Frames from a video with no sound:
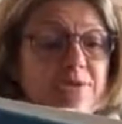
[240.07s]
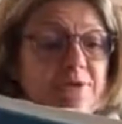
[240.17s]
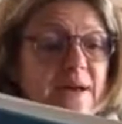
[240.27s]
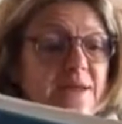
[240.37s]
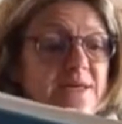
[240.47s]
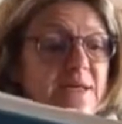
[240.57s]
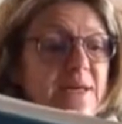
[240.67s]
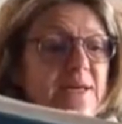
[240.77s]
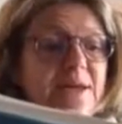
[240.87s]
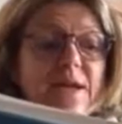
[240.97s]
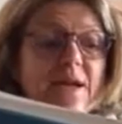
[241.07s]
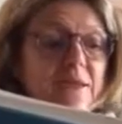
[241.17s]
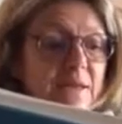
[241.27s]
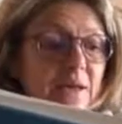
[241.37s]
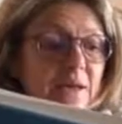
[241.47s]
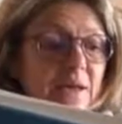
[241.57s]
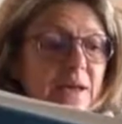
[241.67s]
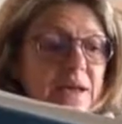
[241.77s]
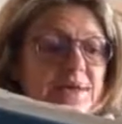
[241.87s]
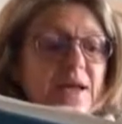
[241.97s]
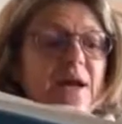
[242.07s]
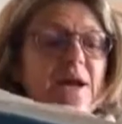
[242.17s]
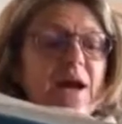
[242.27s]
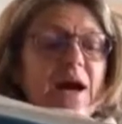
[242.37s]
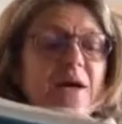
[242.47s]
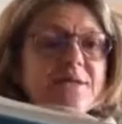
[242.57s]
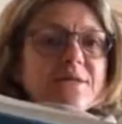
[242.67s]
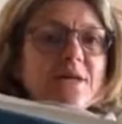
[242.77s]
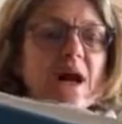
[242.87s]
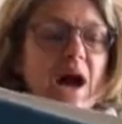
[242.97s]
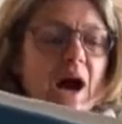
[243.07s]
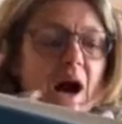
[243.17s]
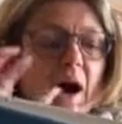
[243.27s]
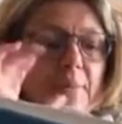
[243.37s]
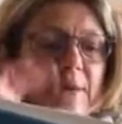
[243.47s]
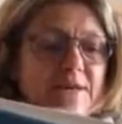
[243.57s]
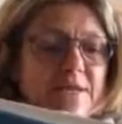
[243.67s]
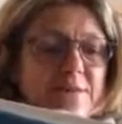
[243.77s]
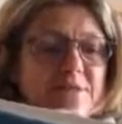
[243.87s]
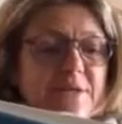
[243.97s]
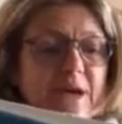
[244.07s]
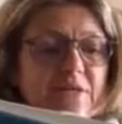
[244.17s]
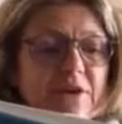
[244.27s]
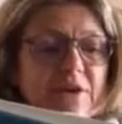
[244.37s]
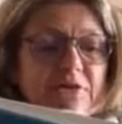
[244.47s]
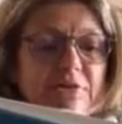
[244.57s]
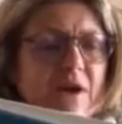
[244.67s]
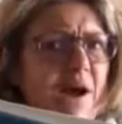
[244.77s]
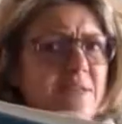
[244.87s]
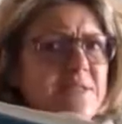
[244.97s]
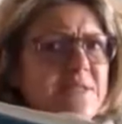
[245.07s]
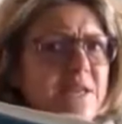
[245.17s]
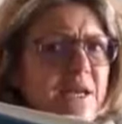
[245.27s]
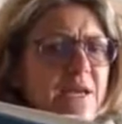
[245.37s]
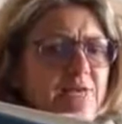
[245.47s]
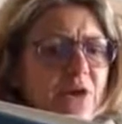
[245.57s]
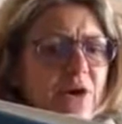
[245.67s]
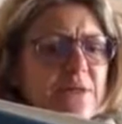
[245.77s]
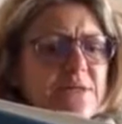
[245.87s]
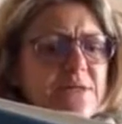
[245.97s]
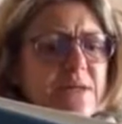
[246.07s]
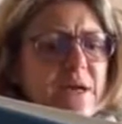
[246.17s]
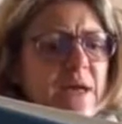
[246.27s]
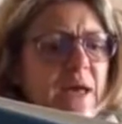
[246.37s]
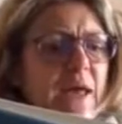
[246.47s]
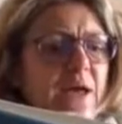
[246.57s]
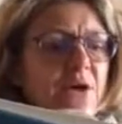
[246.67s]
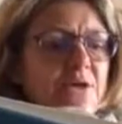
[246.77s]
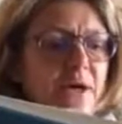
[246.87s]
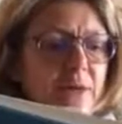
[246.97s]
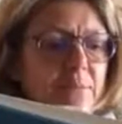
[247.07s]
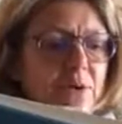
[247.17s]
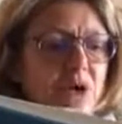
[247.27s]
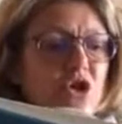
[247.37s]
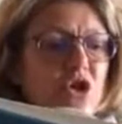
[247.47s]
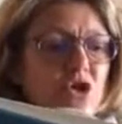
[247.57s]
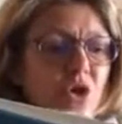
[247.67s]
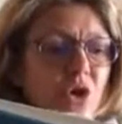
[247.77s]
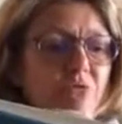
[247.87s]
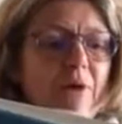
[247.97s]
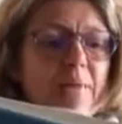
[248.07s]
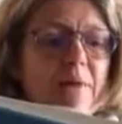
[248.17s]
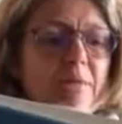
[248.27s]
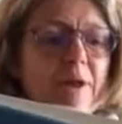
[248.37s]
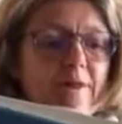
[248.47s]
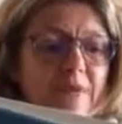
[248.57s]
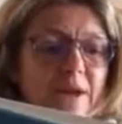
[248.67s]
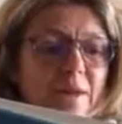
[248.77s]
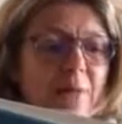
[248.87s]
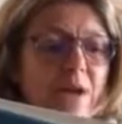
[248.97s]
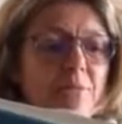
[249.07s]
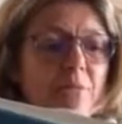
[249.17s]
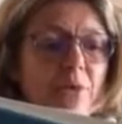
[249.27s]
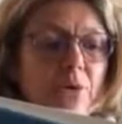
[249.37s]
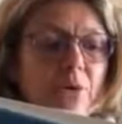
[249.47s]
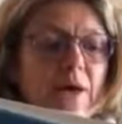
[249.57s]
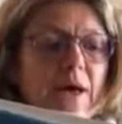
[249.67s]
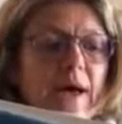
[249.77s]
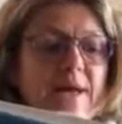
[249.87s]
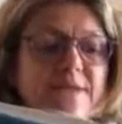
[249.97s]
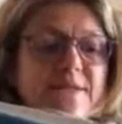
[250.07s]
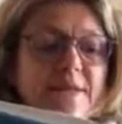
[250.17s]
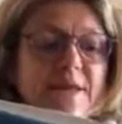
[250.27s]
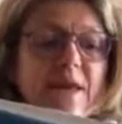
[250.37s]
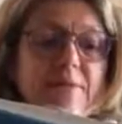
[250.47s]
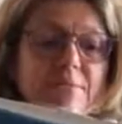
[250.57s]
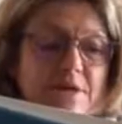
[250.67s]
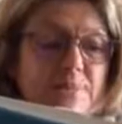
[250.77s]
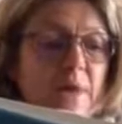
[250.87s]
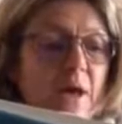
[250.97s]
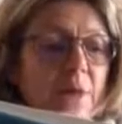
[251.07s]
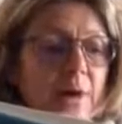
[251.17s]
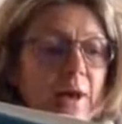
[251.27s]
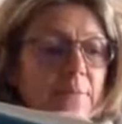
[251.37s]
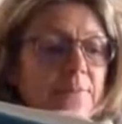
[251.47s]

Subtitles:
after that, he said nothing, until at last, humming to himself in a rather sticky voice, he got up, shook Rabbit lovingly by the paw, and said that he must be going.